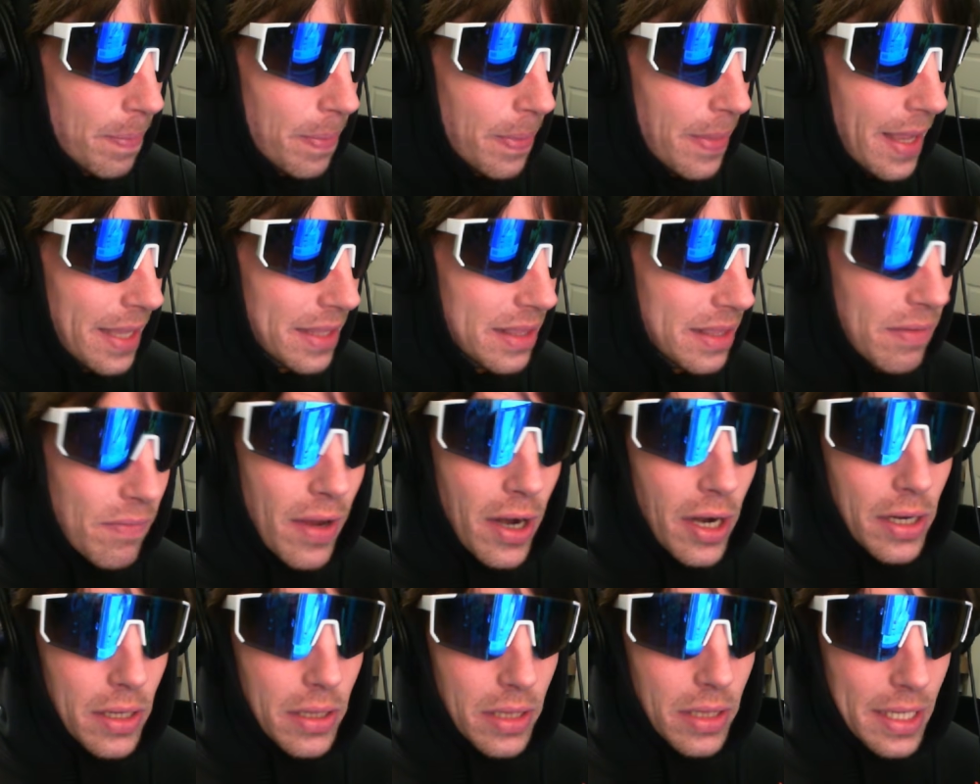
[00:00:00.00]
at the
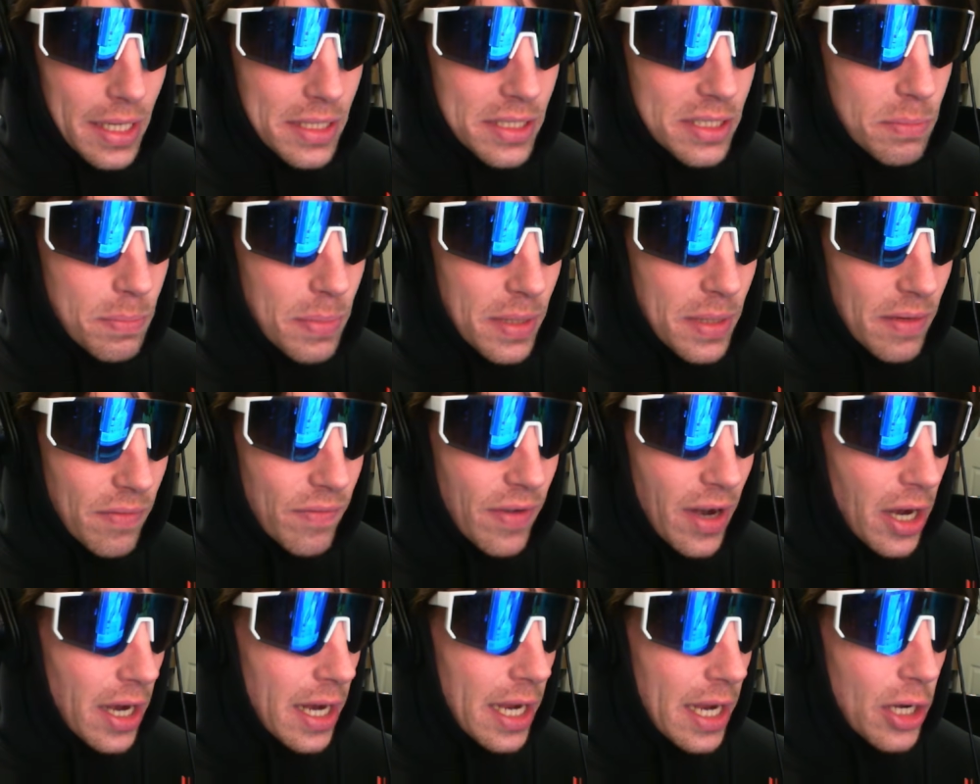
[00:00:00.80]
very least be
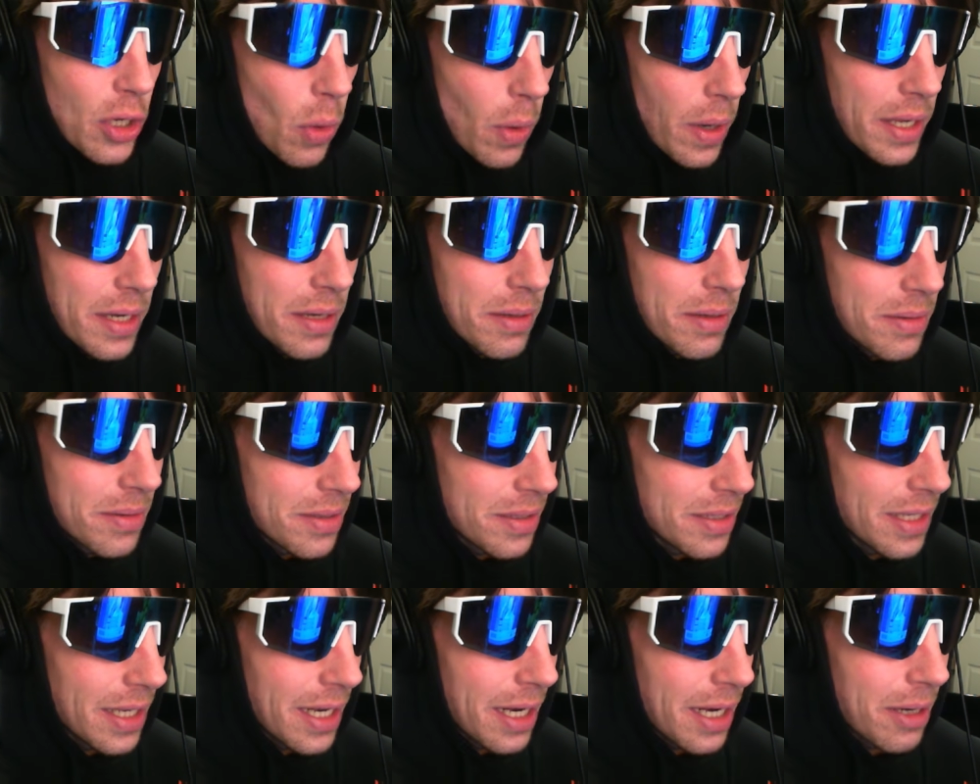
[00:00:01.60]
very annoyed,
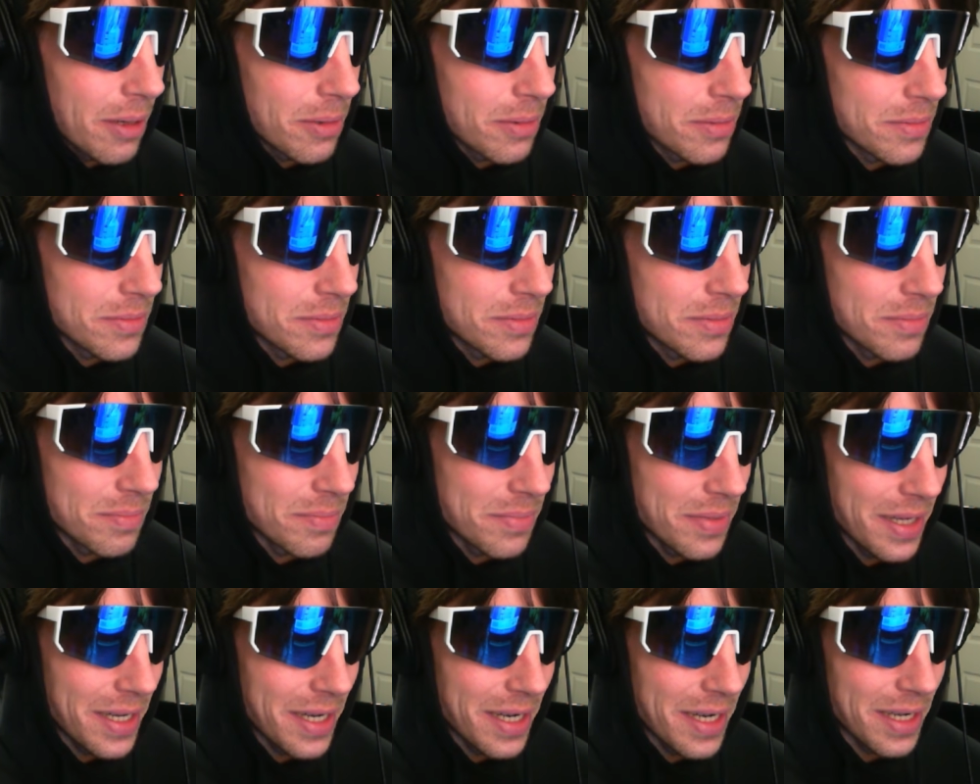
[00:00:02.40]
you know?
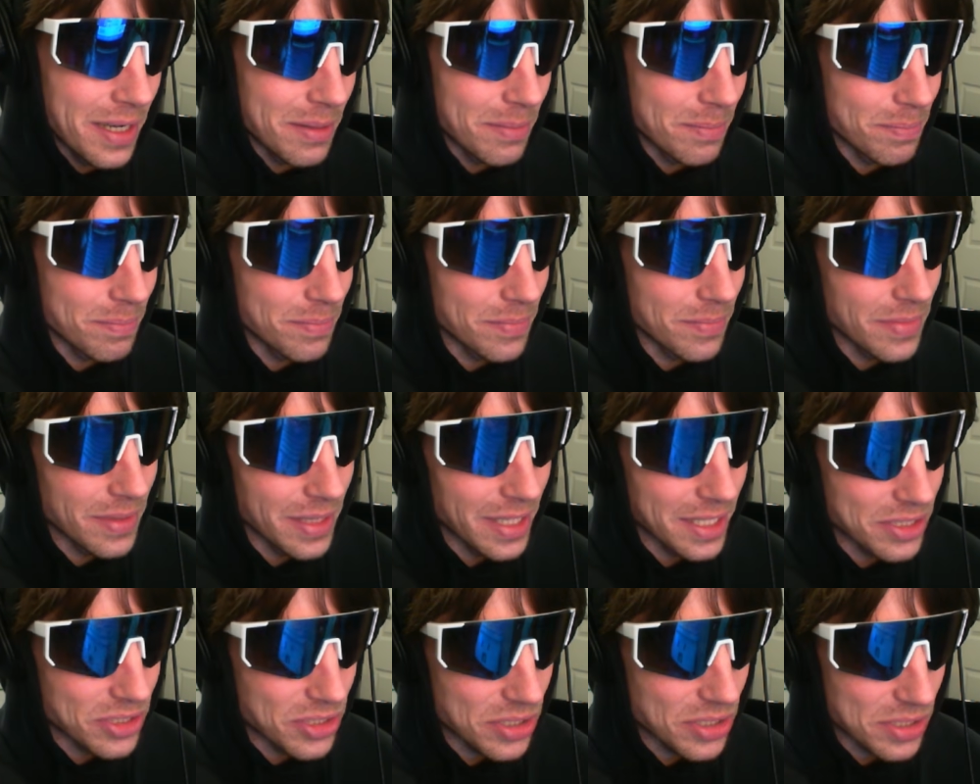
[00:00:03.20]
But
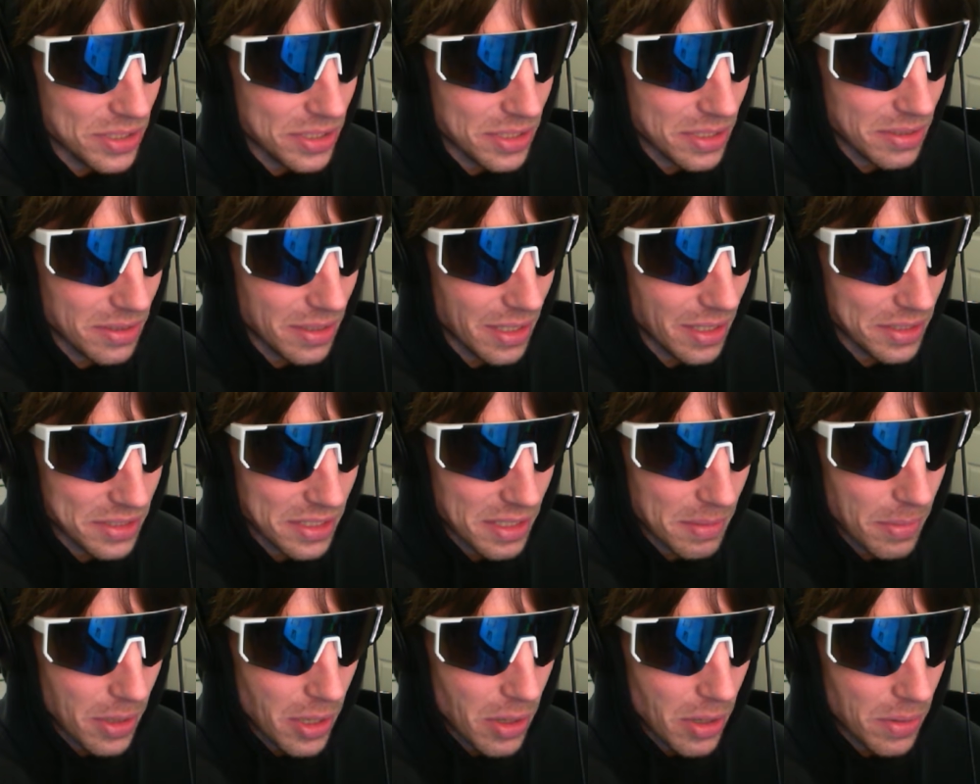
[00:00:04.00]
let's
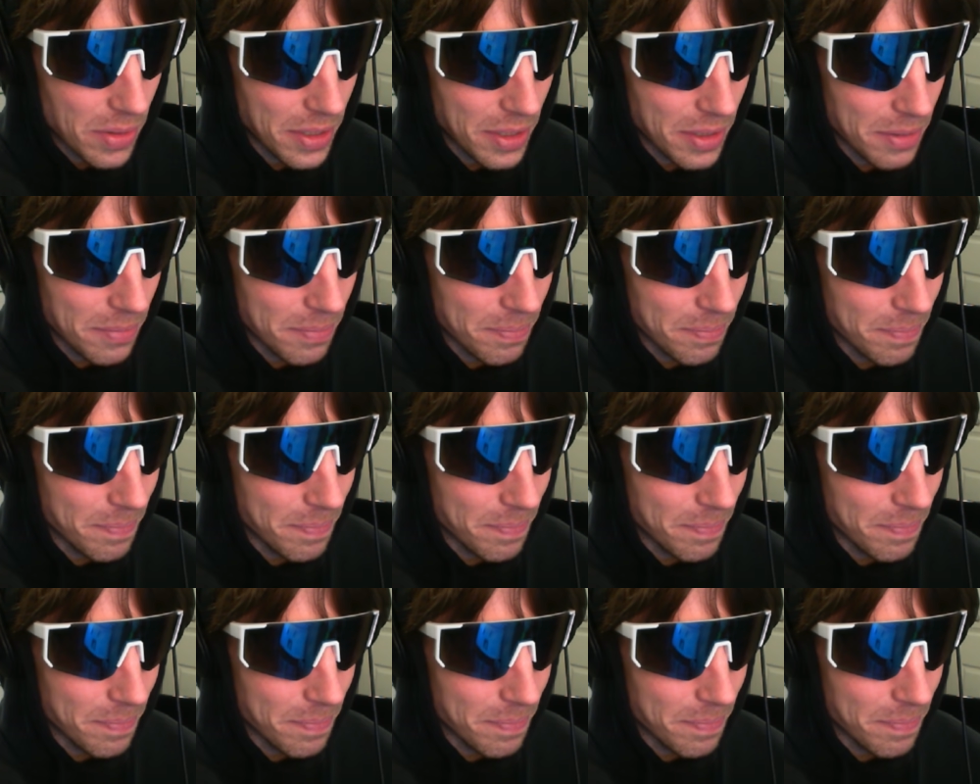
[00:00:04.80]
keep going here.